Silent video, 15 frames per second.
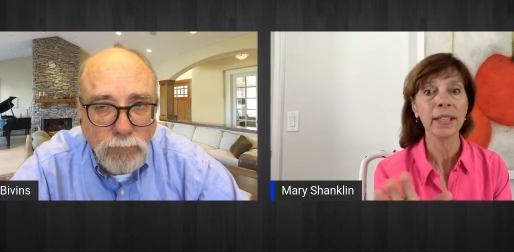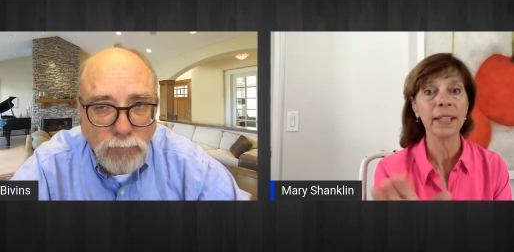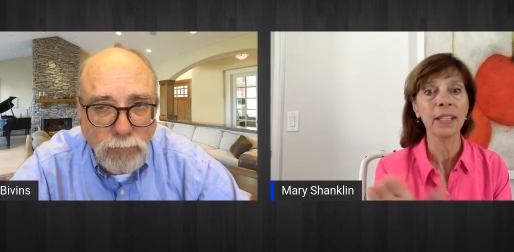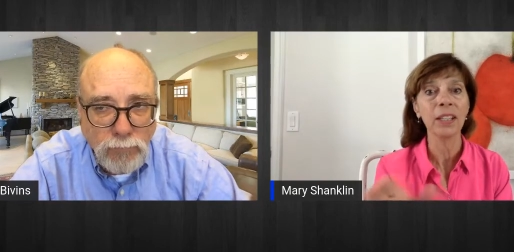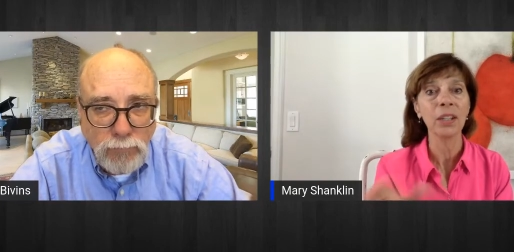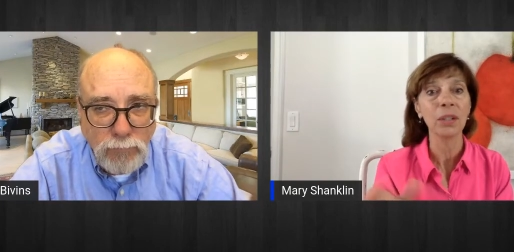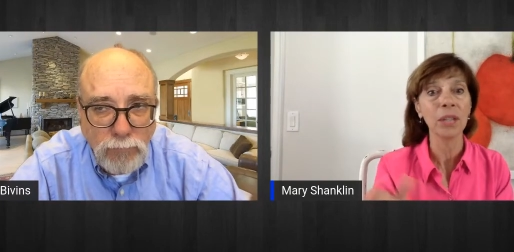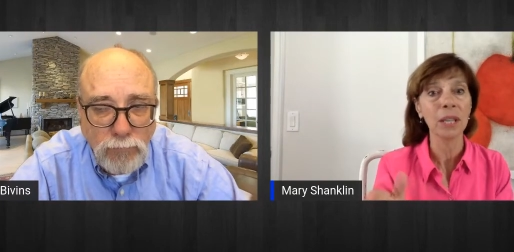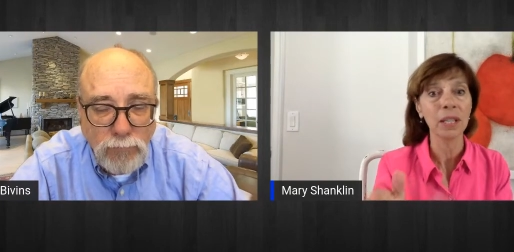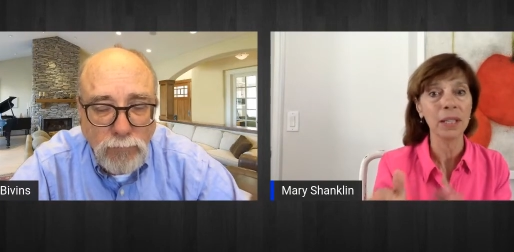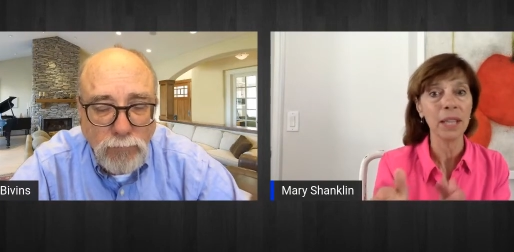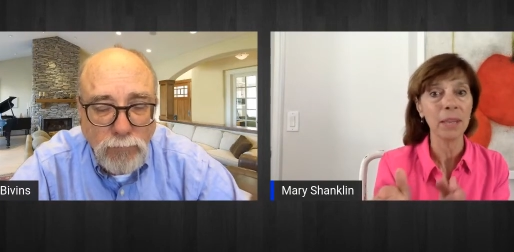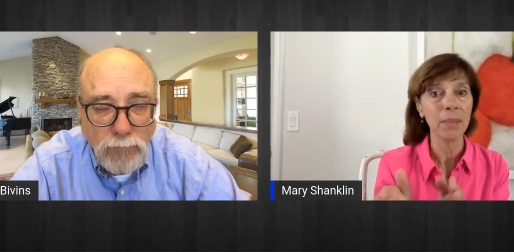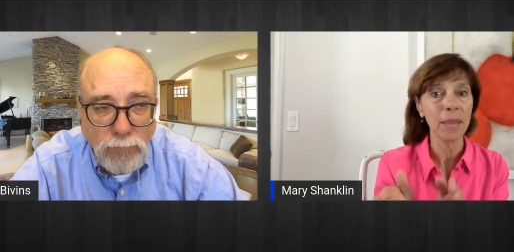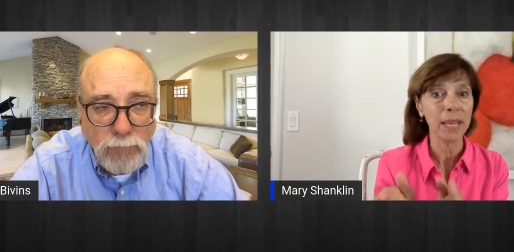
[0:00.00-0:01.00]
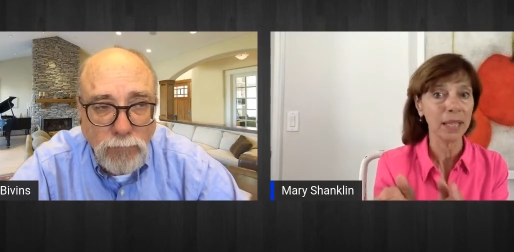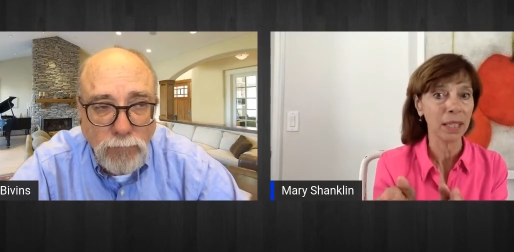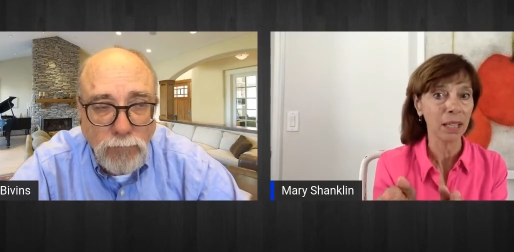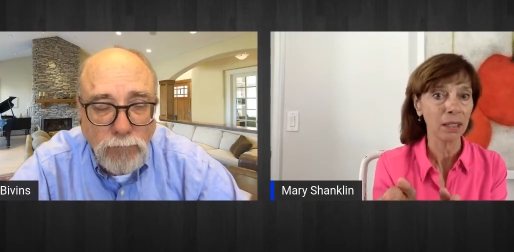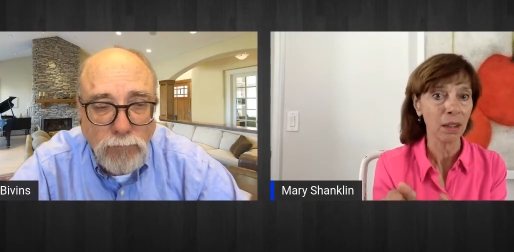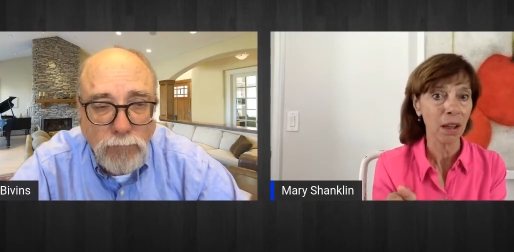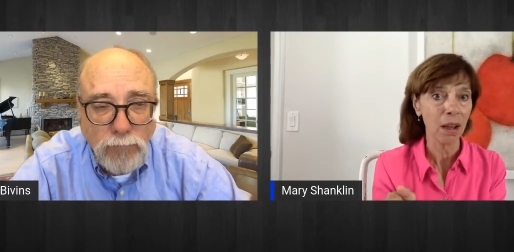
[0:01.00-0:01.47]
Speaker 1: you know, they, they make the
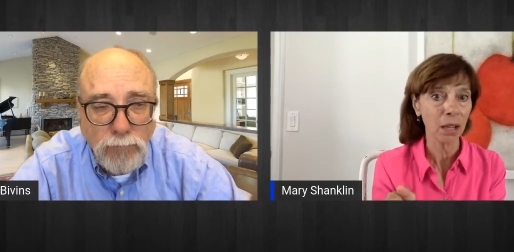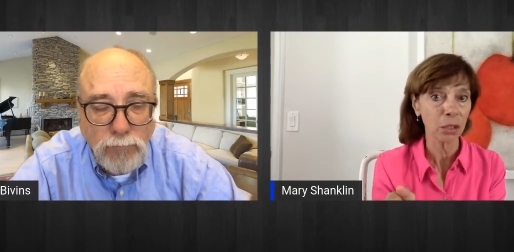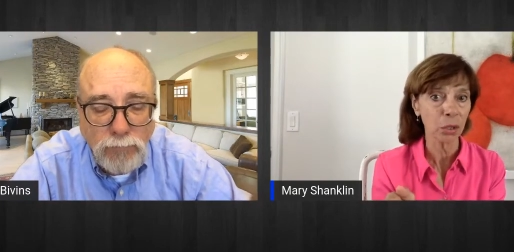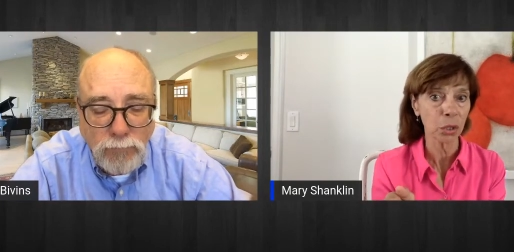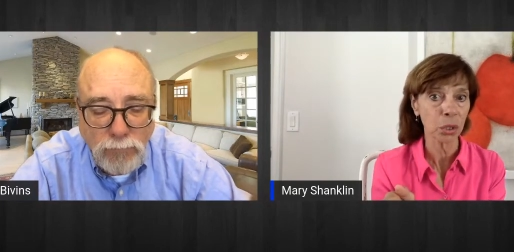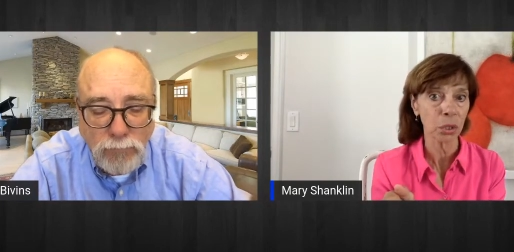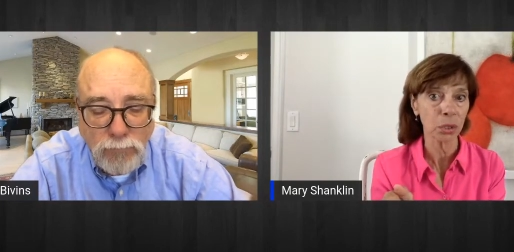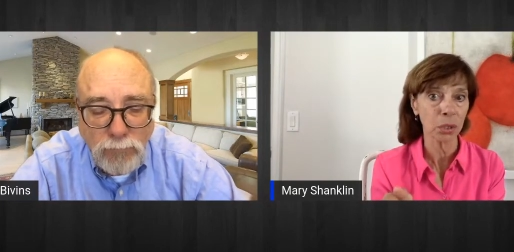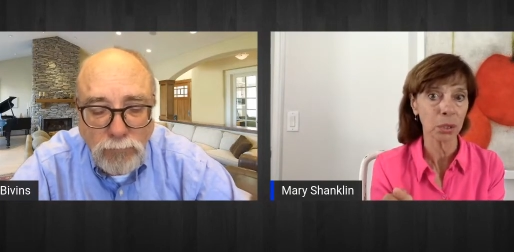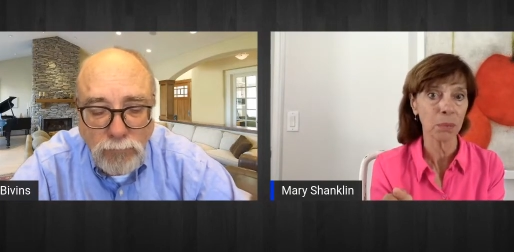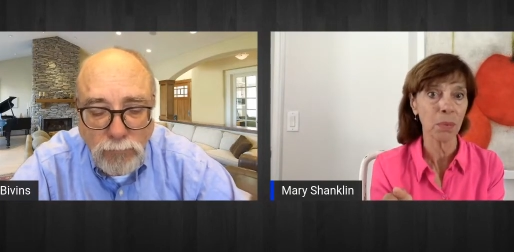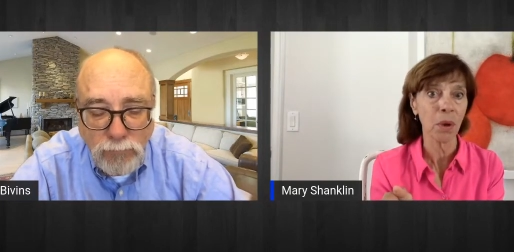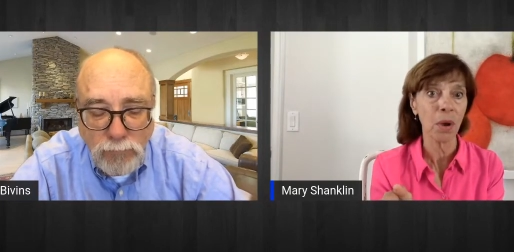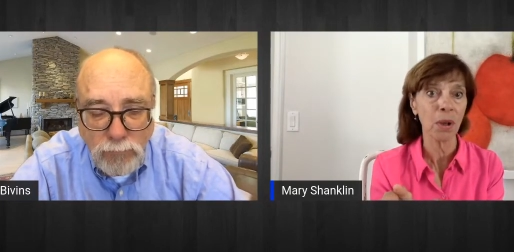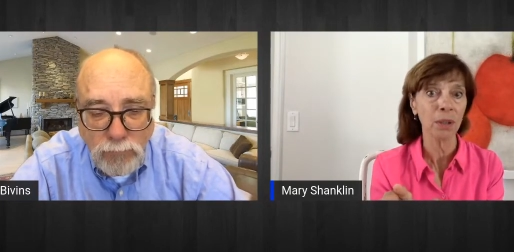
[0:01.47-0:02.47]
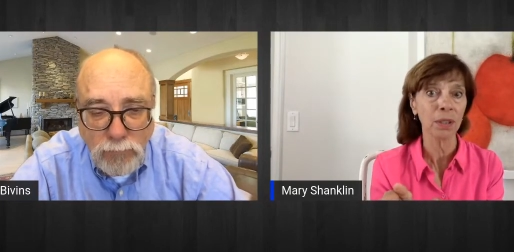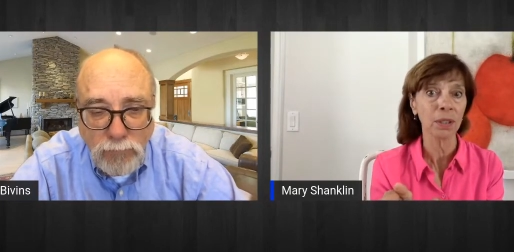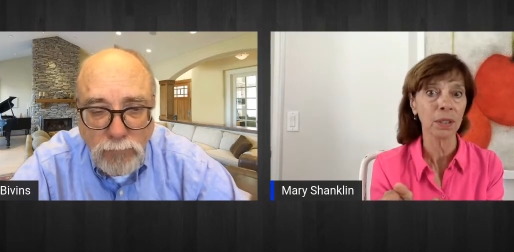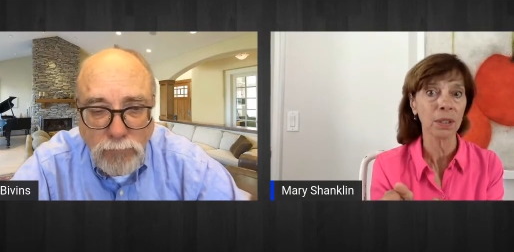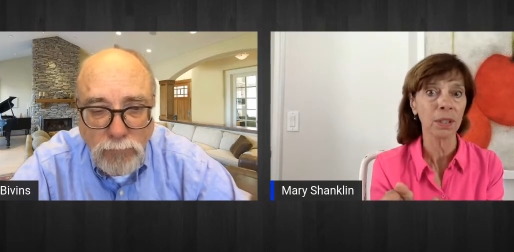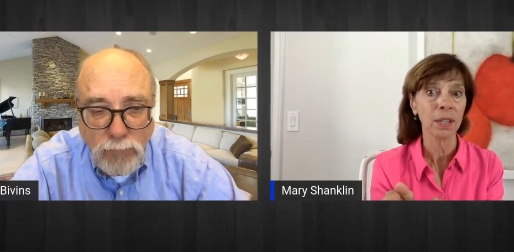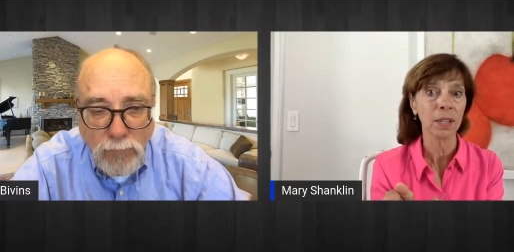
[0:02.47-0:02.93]
lots
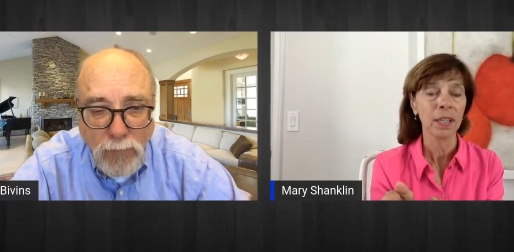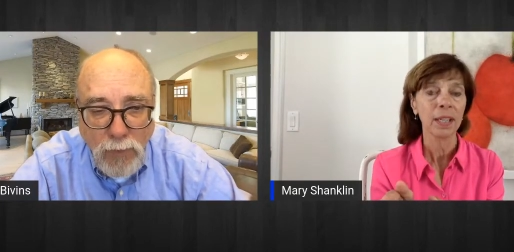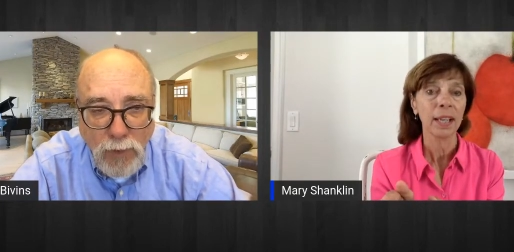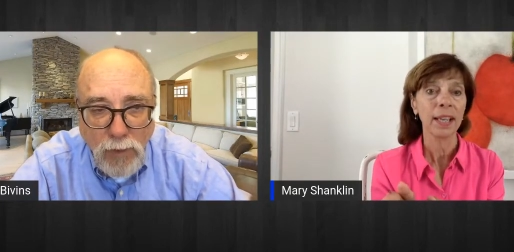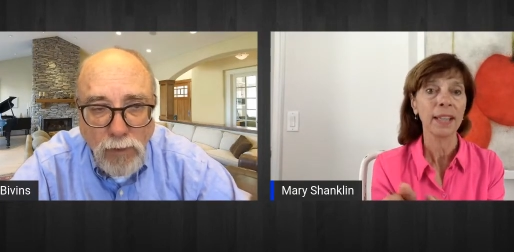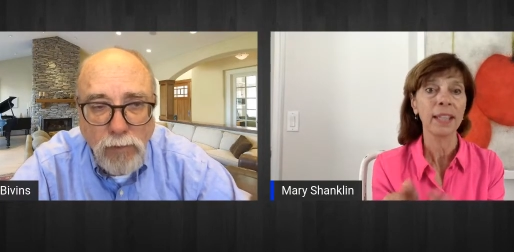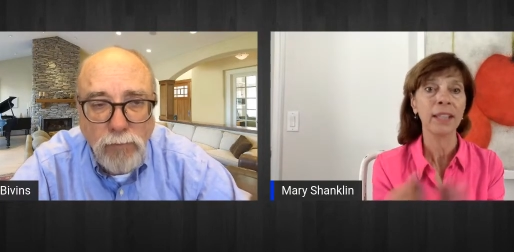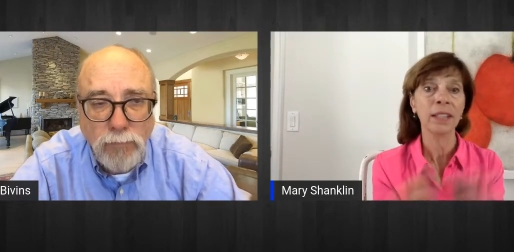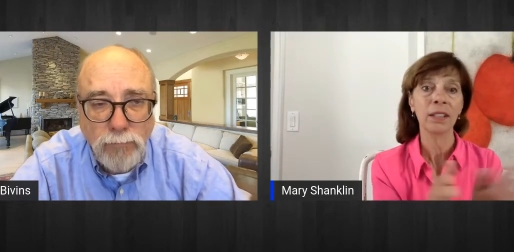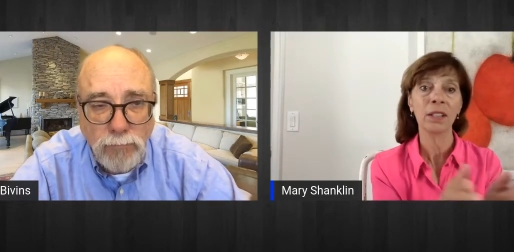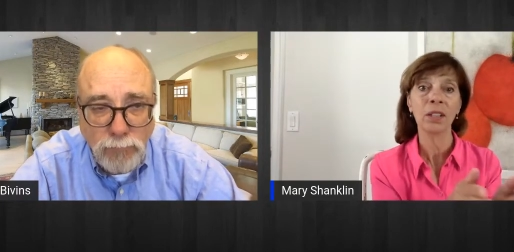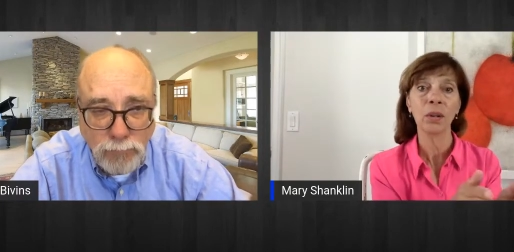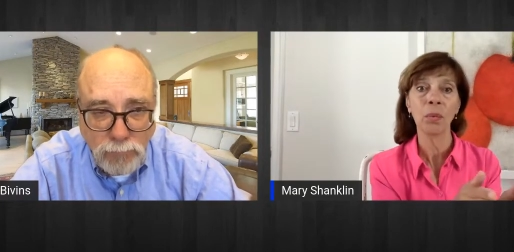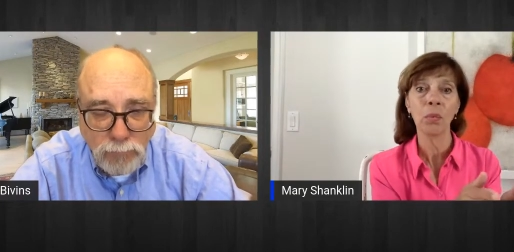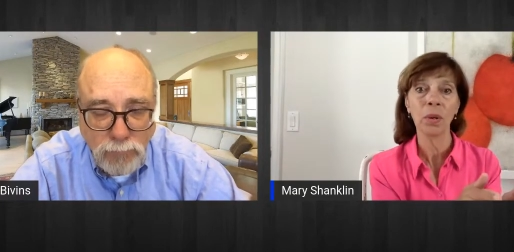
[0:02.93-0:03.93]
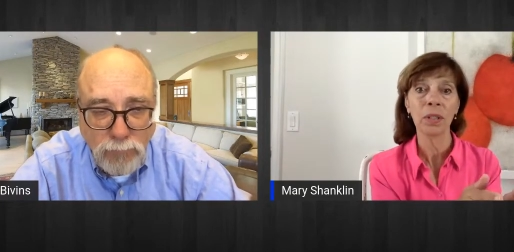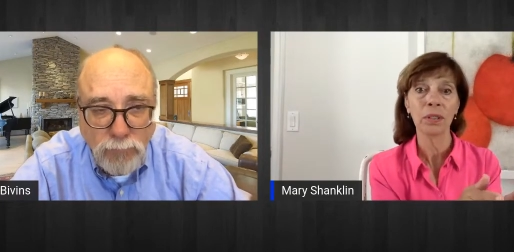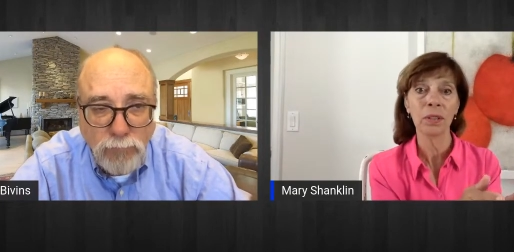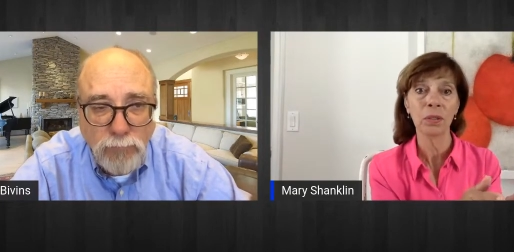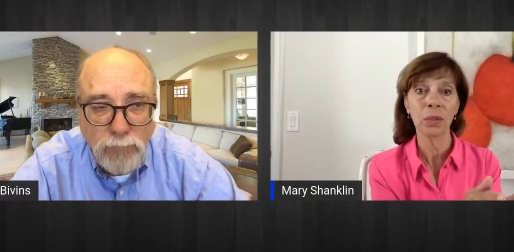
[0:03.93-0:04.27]
smaller. And then, you know, one of the